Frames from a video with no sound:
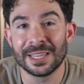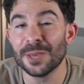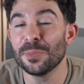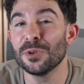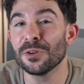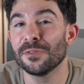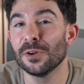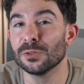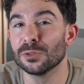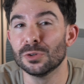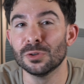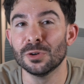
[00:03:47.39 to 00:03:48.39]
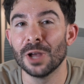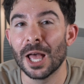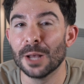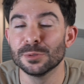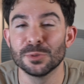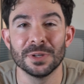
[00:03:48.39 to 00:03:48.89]
keeping your phone cool
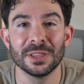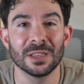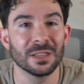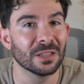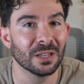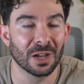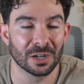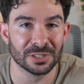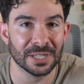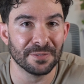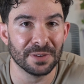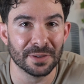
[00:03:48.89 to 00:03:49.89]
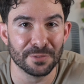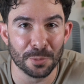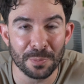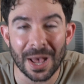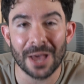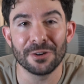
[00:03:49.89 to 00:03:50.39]
helps with the longevity of your
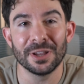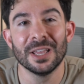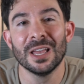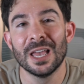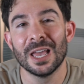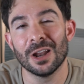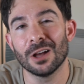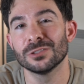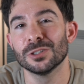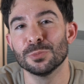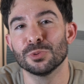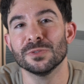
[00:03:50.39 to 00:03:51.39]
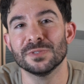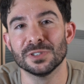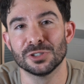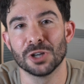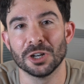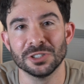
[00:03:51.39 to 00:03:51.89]
battery and also improves
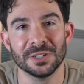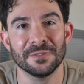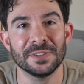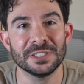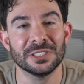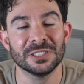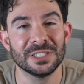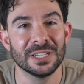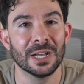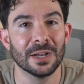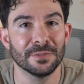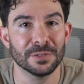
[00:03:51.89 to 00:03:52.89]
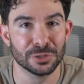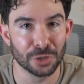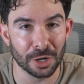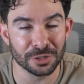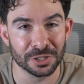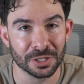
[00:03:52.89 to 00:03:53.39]
the charging efficiency of the
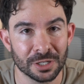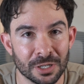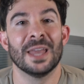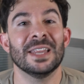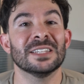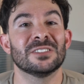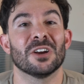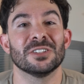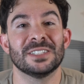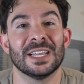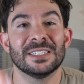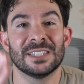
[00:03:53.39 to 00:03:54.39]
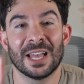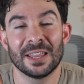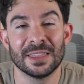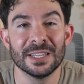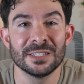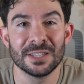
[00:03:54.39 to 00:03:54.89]
charger. And ESR states
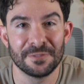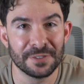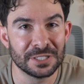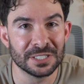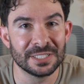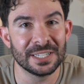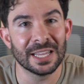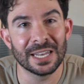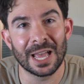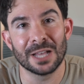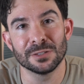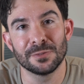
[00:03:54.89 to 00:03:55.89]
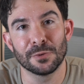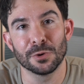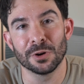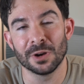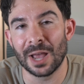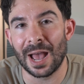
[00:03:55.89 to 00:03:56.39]
that this efficiency allows
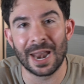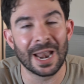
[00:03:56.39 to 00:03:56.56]
for an